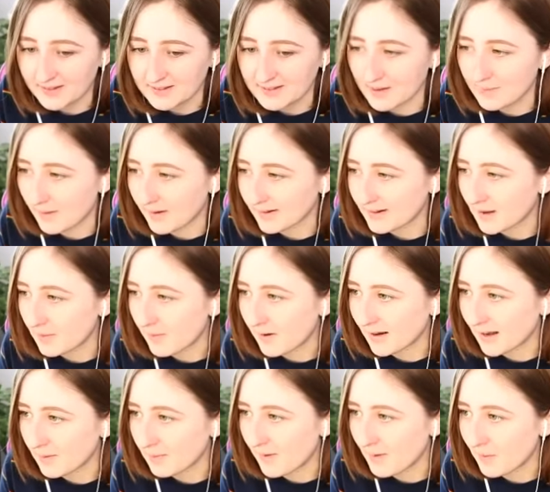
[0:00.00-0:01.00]
this. Come on. Come
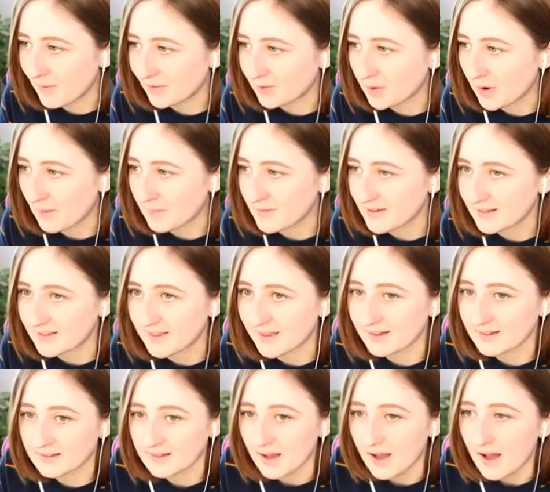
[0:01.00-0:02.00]
on. Come on. Let's grab these
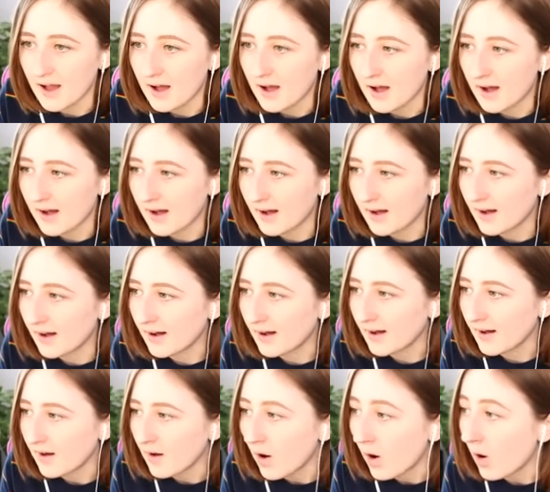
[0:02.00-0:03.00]
things.
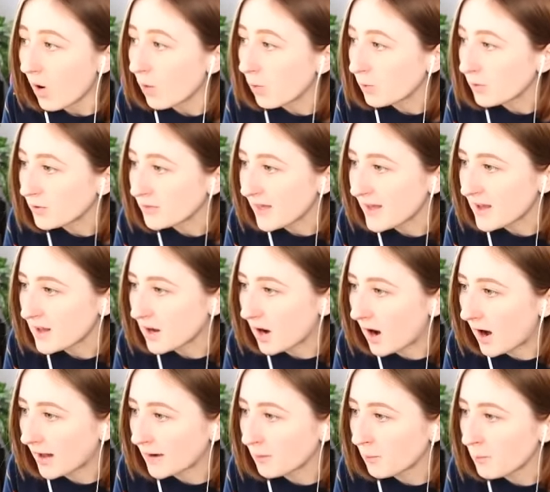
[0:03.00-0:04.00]
Uh, oh, thank
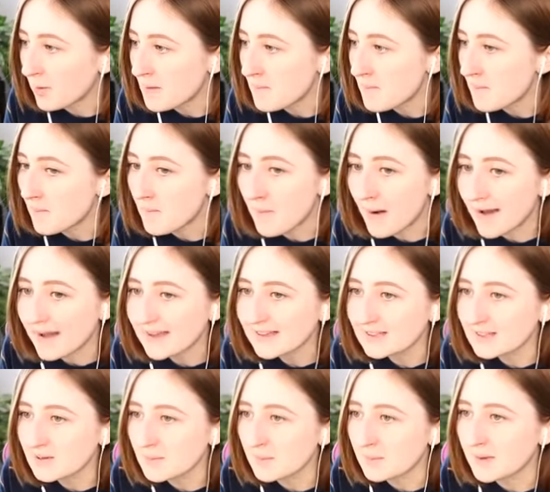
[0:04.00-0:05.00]
God. We
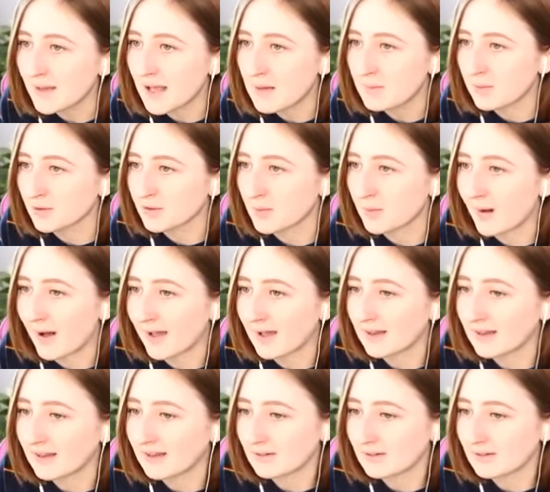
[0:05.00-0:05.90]
might be able to buy an